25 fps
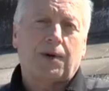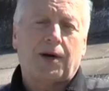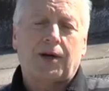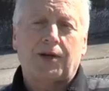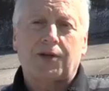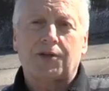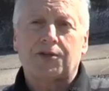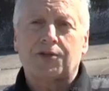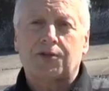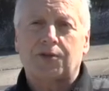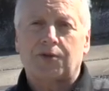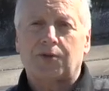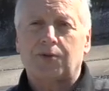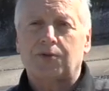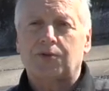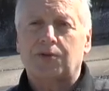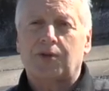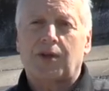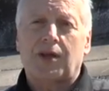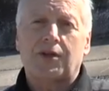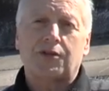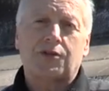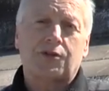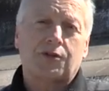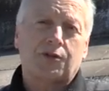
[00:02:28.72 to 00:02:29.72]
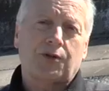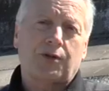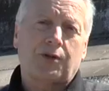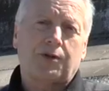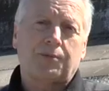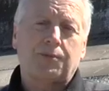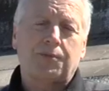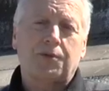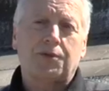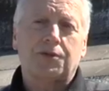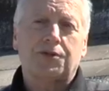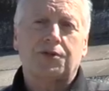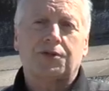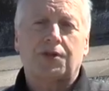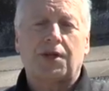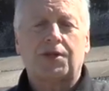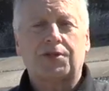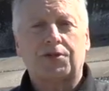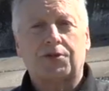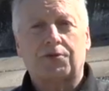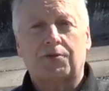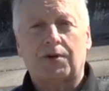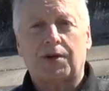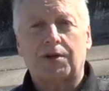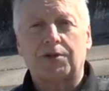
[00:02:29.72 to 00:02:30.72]
minus two. So that's sharpness,
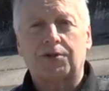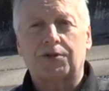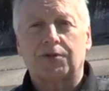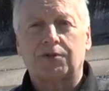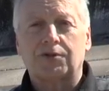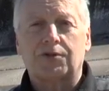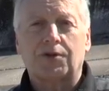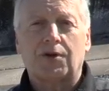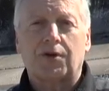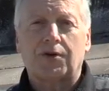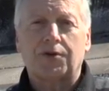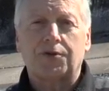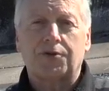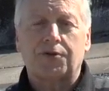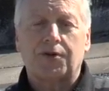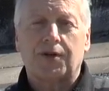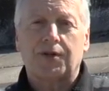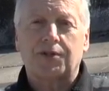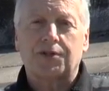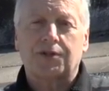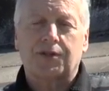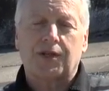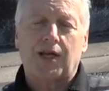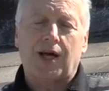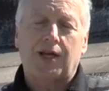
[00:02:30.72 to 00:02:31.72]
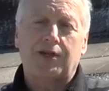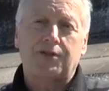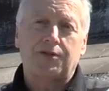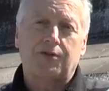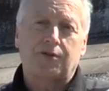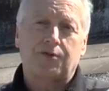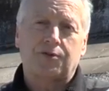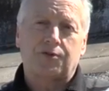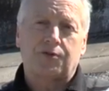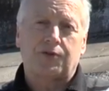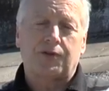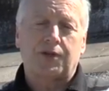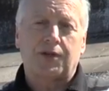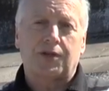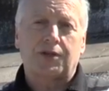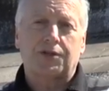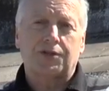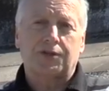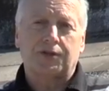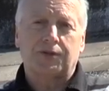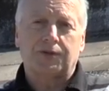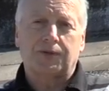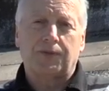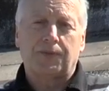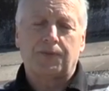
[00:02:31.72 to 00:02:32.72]
saturation, contrast, and noise
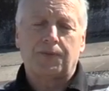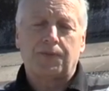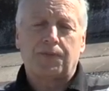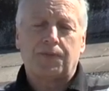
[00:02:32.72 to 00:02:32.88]
reduction.